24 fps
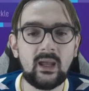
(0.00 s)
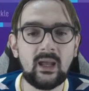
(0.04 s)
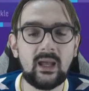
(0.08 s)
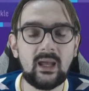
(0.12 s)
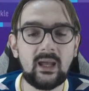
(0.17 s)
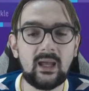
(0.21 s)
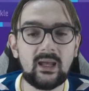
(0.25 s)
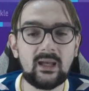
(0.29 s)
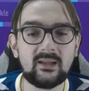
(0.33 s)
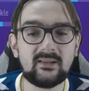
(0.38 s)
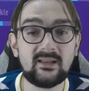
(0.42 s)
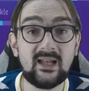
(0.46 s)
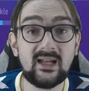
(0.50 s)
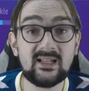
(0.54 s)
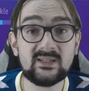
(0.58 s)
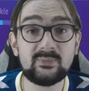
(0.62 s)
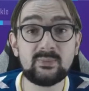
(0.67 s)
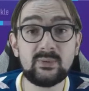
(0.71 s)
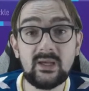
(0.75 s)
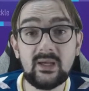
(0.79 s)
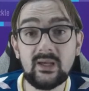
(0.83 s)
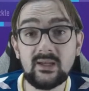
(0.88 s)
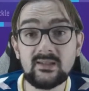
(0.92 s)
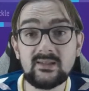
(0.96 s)
And that's
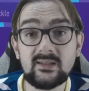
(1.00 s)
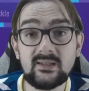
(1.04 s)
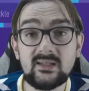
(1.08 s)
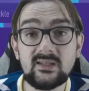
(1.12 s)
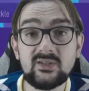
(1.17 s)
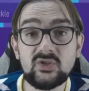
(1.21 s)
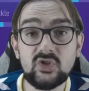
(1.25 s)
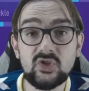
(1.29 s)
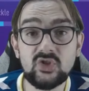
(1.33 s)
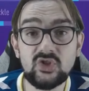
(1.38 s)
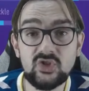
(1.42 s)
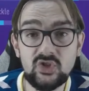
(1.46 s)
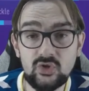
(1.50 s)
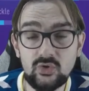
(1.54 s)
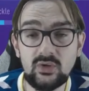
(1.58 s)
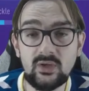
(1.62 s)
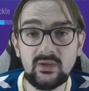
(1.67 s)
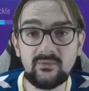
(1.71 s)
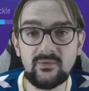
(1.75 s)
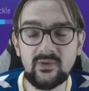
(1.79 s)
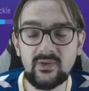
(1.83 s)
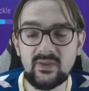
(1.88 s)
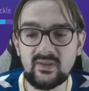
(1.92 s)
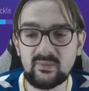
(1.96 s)
because he's just
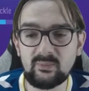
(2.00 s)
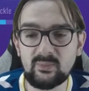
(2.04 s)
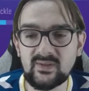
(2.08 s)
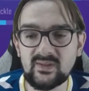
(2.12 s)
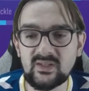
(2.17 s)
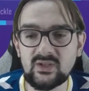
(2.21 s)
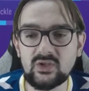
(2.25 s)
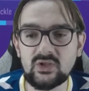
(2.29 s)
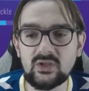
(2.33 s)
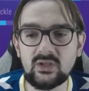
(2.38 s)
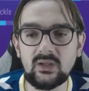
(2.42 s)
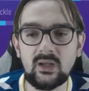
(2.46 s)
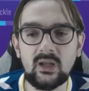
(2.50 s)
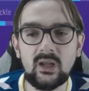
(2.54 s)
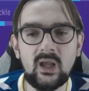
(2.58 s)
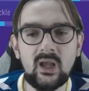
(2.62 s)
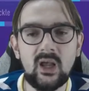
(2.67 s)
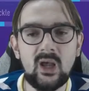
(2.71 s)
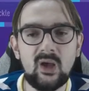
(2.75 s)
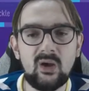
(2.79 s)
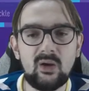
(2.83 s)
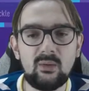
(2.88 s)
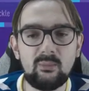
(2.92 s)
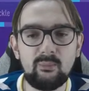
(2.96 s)
suited for this position.
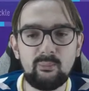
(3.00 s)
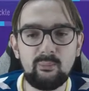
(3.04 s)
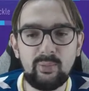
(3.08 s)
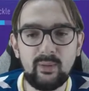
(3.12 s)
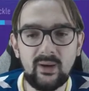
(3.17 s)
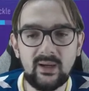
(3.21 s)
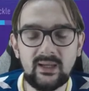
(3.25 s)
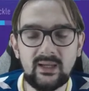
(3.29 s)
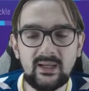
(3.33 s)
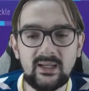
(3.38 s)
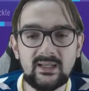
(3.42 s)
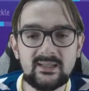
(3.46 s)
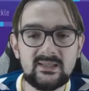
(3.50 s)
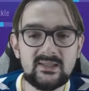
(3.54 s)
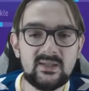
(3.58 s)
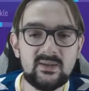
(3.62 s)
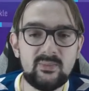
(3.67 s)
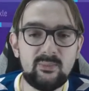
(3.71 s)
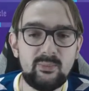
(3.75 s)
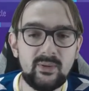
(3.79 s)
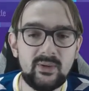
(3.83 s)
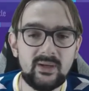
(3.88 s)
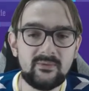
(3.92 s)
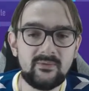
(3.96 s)
But it's a
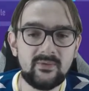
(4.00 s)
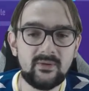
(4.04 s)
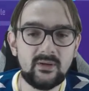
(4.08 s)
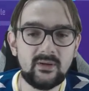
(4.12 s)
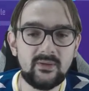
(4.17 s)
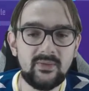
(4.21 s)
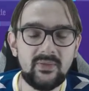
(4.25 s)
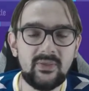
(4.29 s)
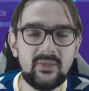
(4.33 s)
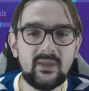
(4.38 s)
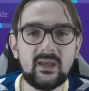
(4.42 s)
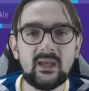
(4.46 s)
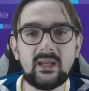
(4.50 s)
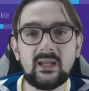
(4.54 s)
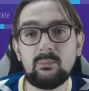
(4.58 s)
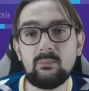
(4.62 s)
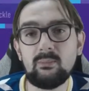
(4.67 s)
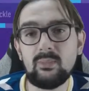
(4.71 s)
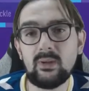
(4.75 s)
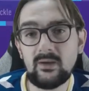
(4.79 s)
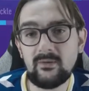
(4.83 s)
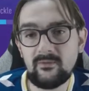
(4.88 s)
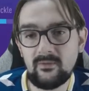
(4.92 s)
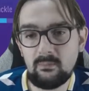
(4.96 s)
bit of a good thing and a
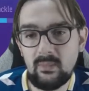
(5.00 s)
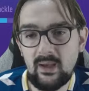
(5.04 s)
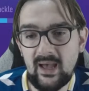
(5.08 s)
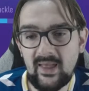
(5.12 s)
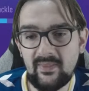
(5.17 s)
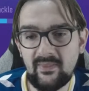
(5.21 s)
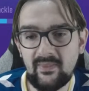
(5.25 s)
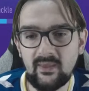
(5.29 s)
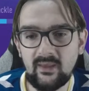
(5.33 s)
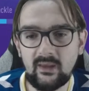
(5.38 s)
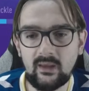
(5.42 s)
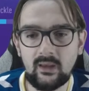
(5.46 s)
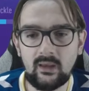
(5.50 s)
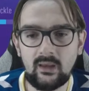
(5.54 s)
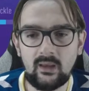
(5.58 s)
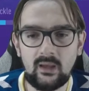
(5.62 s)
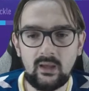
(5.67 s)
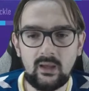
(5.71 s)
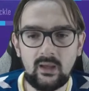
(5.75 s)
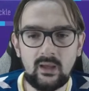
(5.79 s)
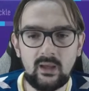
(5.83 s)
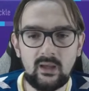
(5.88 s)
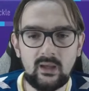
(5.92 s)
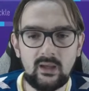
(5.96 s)
bit of a bad thing.
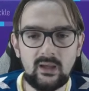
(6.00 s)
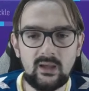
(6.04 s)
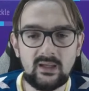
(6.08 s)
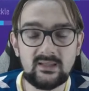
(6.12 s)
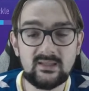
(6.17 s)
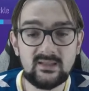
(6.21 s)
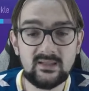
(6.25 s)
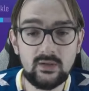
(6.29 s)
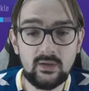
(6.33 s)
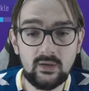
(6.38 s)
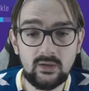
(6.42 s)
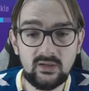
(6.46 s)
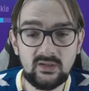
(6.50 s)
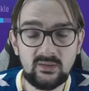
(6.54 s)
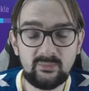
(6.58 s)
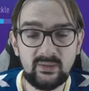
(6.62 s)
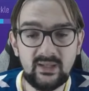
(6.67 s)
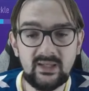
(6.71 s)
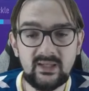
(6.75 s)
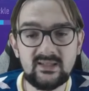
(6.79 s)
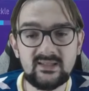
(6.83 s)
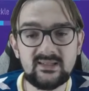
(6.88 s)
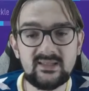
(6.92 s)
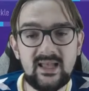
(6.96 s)
It's good
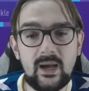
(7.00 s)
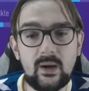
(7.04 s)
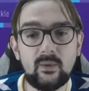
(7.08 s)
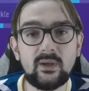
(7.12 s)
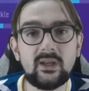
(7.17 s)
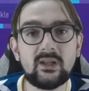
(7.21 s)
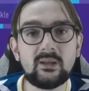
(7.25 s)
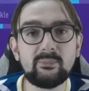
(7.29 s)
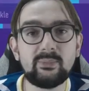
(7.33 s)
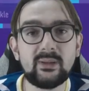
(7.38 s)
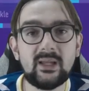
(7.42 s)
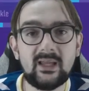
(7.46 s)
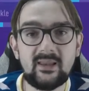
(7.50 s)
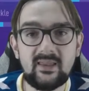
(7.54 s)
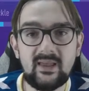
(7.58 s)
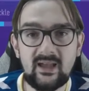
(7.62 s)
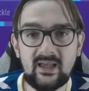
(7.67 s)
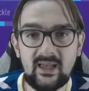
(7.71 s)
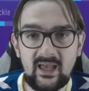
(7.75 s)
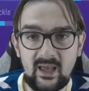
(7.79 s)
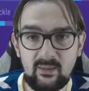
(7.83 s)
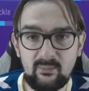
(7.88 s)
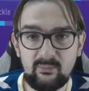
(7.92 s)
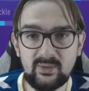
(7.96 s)
because now he can play
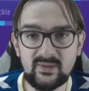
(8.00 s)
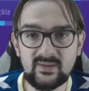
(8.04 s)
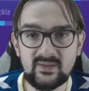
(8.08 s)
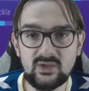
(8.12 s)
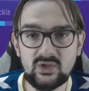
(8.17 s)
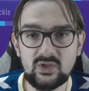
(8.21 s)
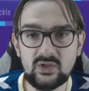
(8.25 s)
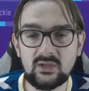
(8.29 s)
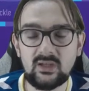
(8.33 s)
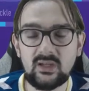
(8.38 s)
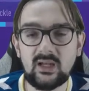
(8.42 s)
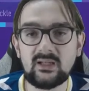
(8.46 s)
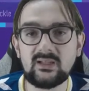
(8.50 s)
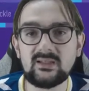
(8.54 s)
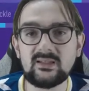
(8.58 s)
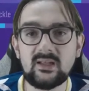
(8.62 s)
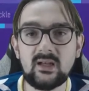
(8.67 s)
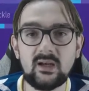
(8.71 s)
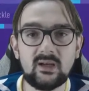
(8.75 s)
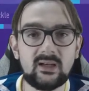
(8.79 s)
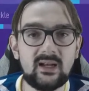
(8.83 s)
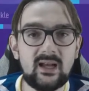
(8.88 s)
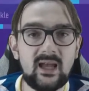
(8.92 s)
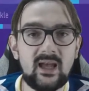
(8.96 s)
that CAM position and he's
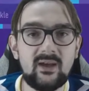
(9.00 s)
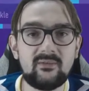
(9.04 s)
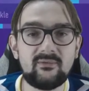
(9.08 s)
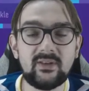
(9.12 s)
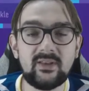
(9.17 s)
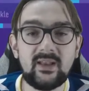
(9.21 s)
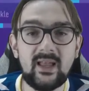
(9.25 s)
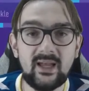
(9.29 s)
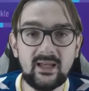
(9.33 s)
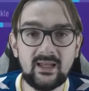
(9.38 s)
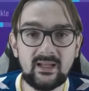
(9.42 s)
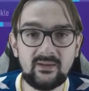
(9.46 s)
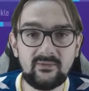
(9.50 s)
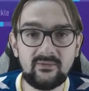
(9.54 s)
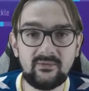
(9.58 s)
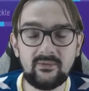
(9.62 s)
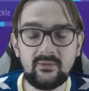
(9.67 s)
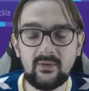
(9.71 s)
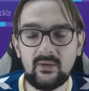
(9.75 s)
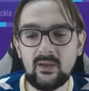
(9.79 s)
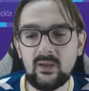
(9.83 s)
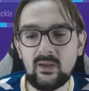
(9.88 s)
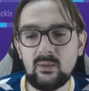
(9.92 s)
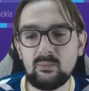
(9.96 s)
not going to have a negative
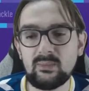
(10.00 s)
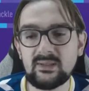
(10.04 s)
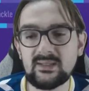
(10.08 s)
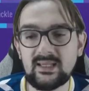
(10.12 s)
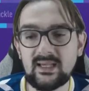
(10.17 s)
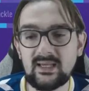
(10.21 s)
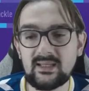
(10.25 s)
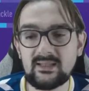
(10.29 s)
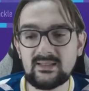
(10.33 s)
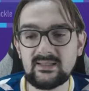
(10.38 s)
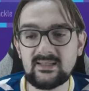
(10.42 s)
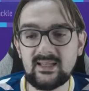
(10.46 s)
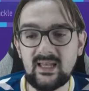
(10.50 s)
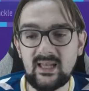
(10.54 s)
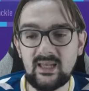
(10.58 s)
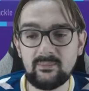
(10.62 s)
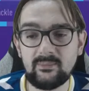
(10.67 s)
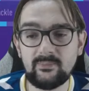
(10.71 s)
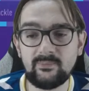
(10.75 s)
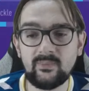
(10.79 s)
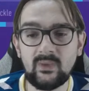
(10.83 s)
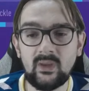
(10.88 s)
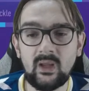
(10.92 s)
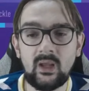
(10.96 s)
beside his
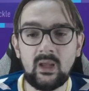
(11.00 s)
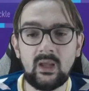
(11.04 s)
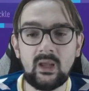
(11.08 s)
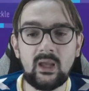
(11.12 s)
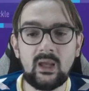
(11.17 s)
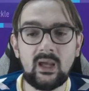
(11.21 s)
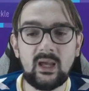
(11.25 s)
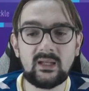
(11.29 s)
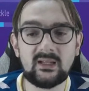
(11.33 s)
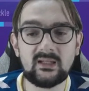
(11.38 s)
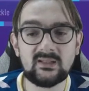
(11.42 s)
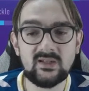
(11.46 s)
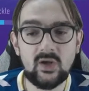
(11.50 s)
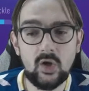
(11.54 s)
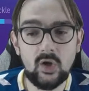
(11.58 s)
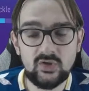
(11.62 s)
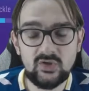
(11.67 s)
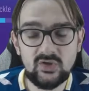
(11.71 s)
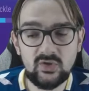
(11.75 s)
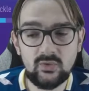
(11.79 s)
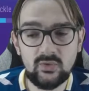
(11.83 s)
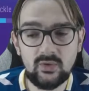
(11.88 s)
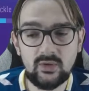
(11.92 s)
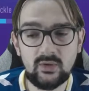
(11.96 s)
name. And it's
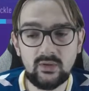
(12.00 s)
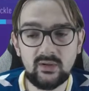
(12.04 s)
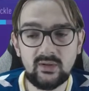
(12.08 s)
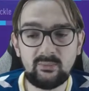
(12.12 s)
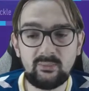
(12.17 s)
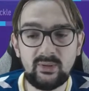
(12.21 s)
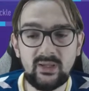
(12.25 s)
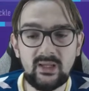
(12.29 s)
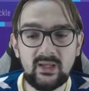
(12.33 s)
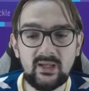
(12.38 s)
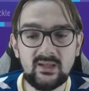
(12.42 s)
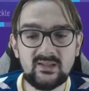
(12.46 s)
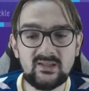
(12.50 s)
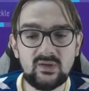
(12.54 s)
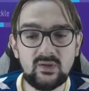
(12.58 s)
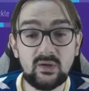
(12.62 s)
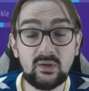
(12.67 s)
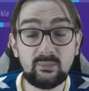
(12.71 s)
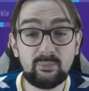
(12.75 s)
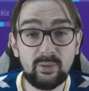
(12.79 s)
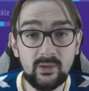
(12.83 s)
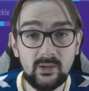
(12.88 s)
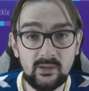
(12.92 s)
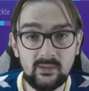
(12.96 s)
also good because you
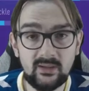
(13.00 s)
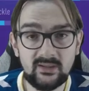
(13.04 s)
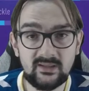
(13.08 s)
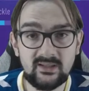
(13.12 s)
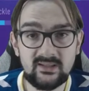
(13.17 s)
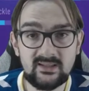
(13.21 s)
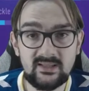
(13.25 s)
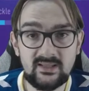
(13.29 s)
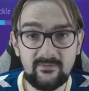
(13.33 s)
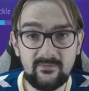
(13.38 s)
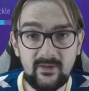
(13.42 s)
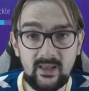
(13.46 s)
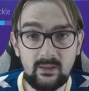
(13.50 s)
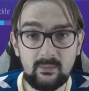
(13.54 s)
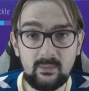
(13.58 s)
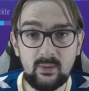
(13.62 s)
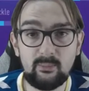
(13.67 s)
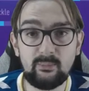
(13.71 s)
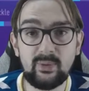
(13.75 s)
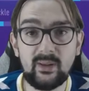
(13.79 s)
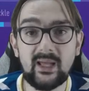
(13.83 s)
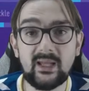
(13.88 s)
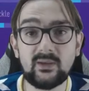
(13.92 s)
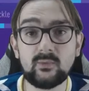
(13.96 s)
can put him on this
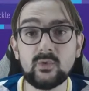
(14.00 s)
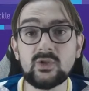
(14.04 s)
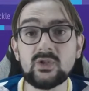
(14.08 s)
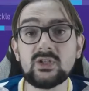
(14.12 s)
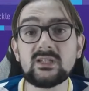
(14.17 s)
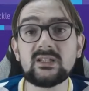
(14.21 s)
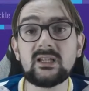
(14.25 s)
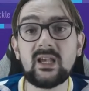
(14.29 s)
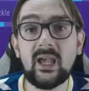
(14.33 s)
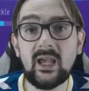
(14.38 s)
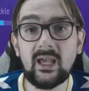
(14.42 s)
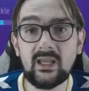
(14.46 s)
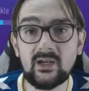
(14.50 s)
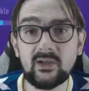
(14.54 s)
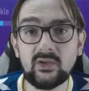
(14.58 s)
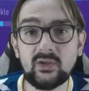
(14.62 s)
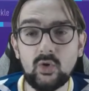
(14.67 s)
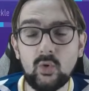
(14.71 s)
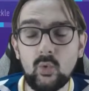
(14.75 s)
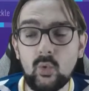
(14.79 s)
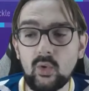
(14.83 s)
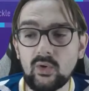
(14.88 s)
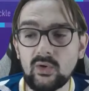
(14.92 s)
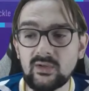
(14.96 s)
development plan, which is catered
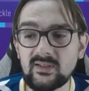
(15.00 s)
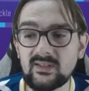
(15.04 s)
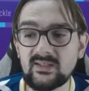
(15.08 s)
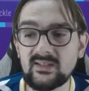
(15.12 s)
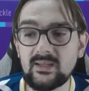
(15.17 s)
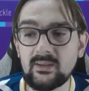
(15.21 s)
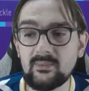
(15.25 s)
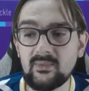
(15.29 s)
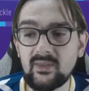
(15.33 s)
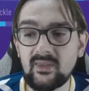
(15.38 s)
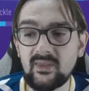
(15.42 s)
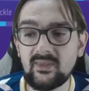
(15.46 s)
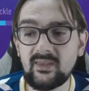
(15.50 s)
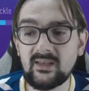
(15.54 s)
towards some of the